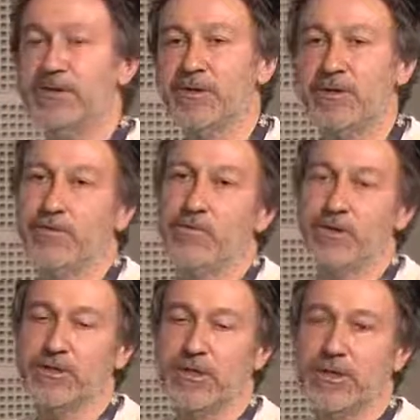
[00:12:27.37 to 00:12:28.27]
So there
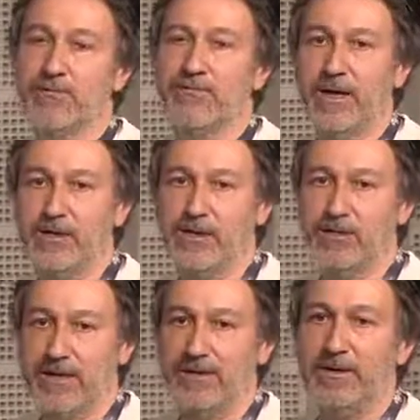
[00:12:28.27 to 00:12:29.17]
was an invasion
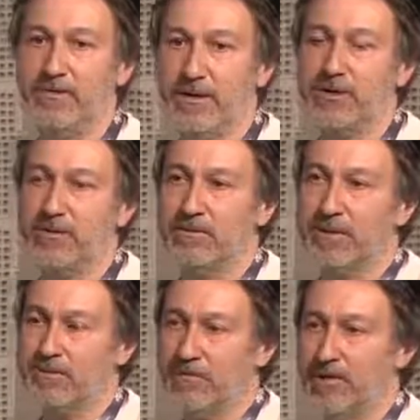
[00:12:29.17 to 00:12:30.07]
inhibition
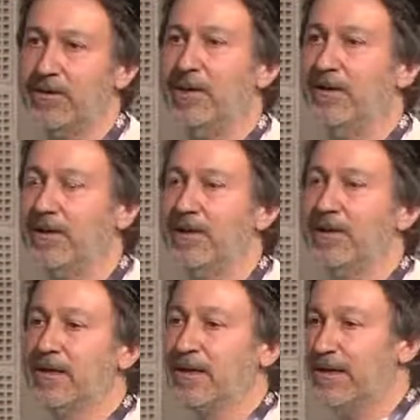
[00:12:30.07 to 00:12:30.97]
that we think
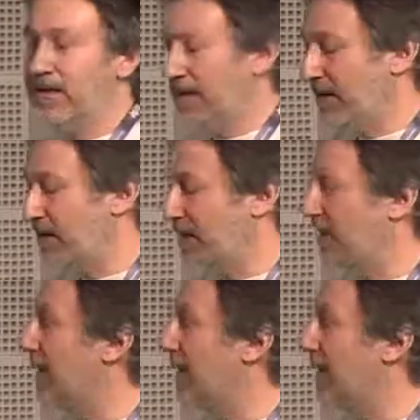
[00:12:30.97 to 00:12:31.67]
it's